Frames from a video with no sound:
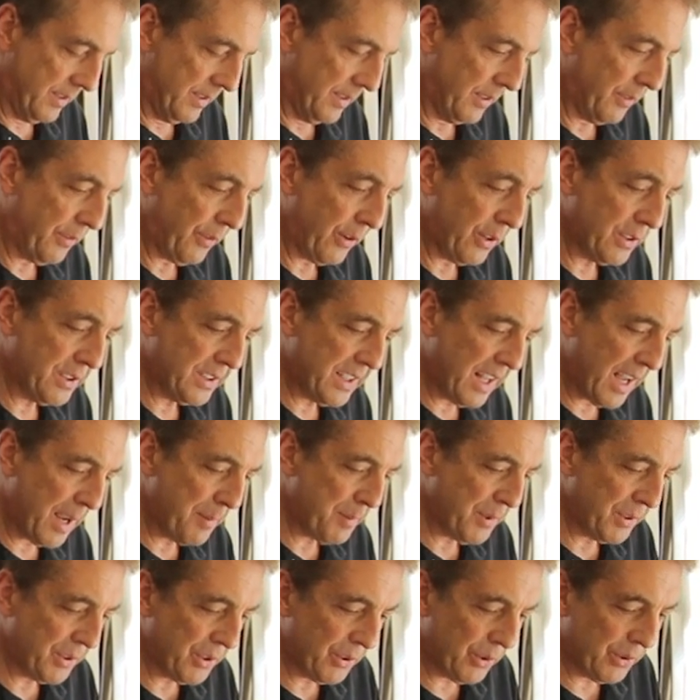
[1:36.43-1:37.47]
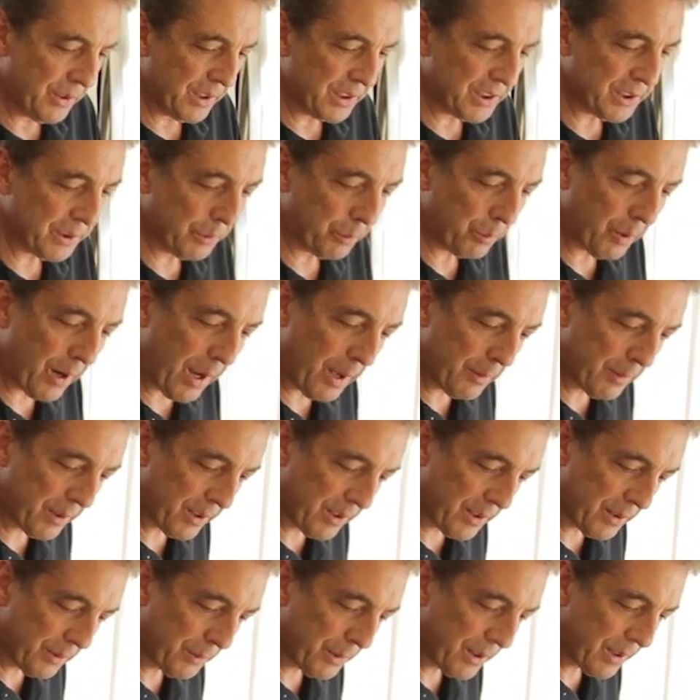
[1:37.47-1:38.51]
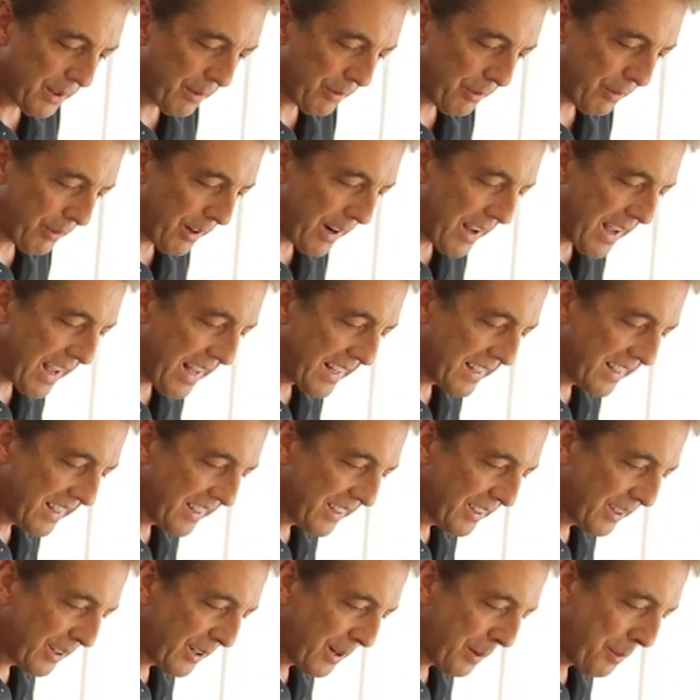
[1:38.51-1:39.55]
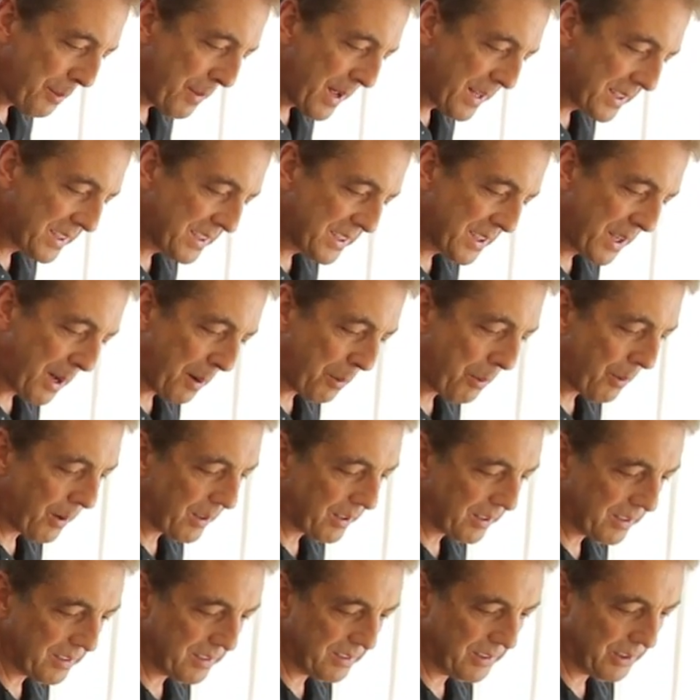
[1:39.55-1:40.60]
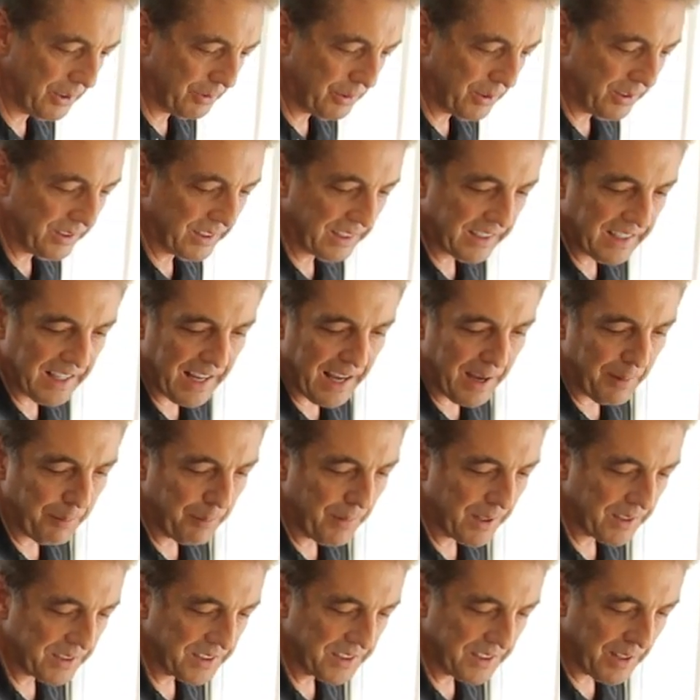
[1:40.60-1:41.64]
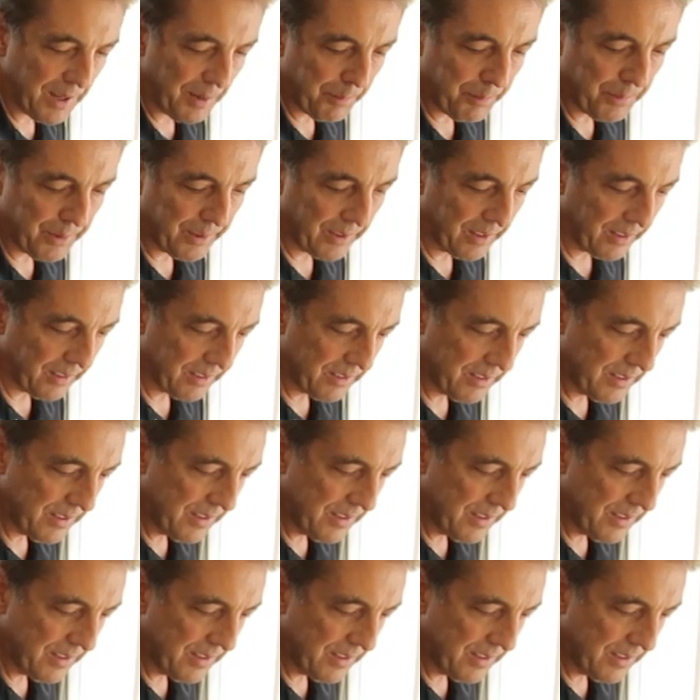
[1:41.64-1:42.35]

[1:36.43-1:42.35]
First time you do this, you're probably going to be afraid that you're going to mess up, but you really can't mess up here.